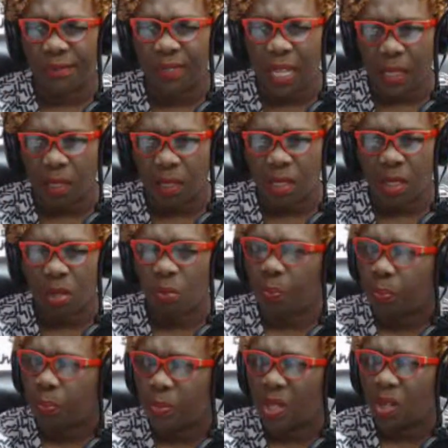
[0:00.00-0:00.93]
That,
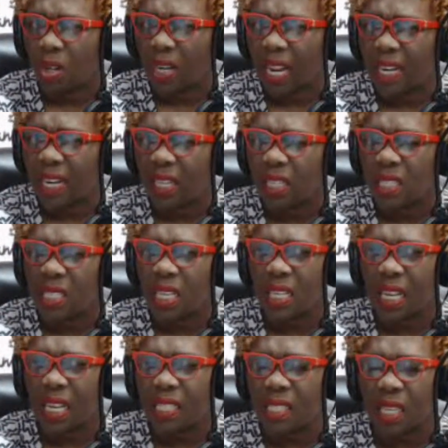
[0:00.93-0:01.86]
you know, that little thing
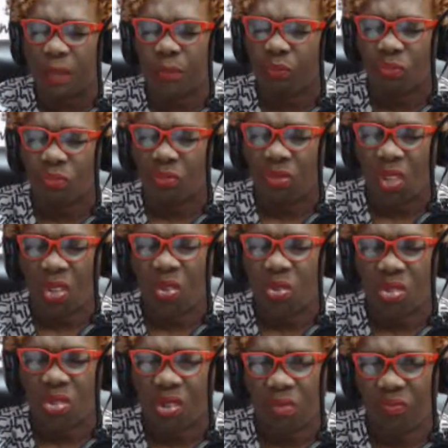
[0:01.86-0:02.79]
that says, not
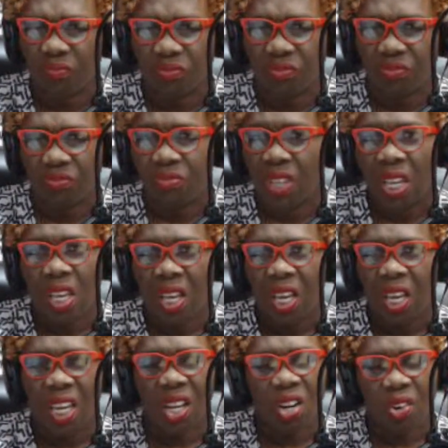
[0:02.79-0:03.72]
do something.
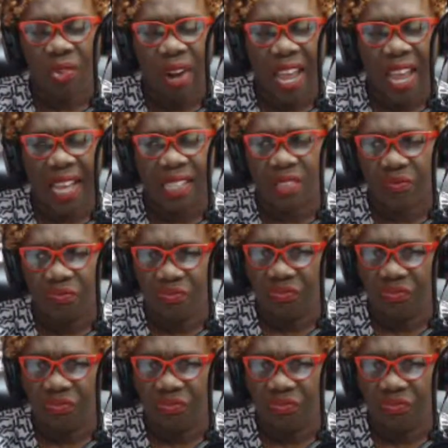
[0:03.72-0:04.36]
In a right.